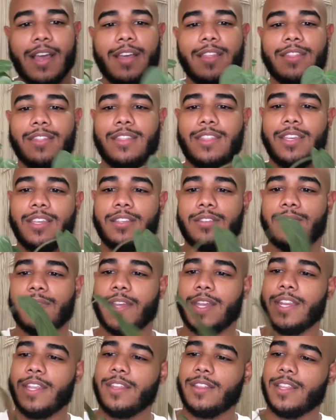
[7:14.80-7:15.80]
This
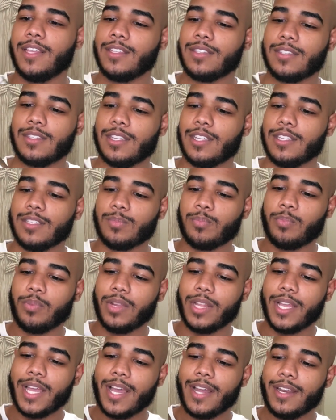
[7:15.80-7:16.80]

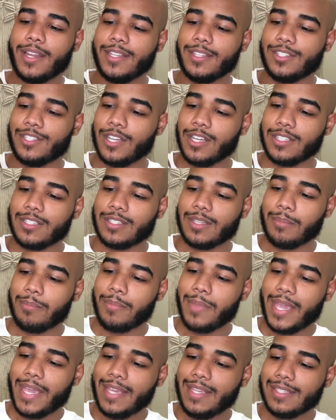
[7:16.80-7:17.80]
plant is just
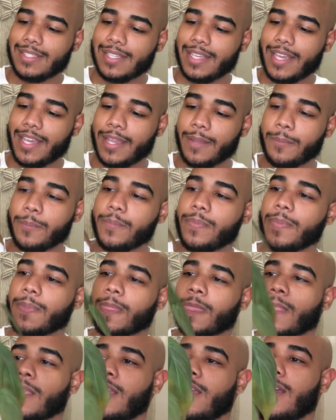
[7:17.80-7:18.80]
amazing.
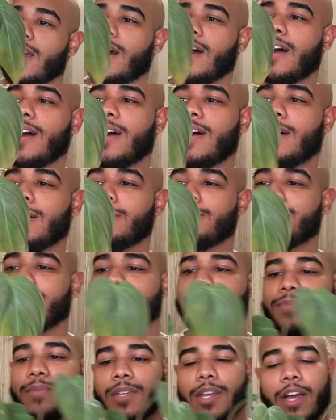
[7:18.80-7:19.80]

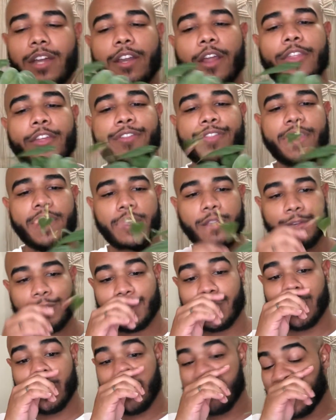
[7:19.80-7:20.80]
Another thing you
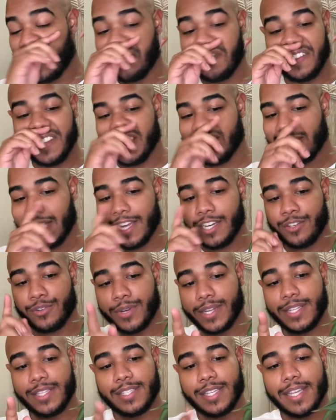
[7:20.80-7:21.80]
should know about
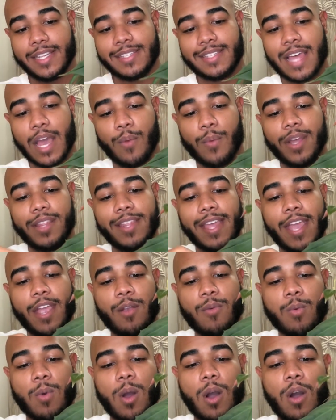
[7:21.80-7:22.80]
philodendrons is that when they
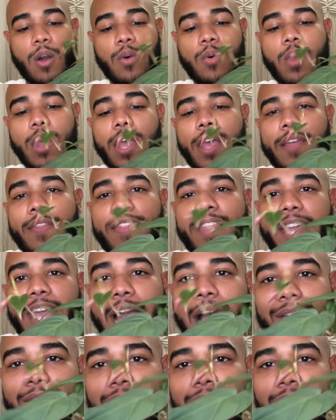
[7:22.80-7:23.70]
grow, they have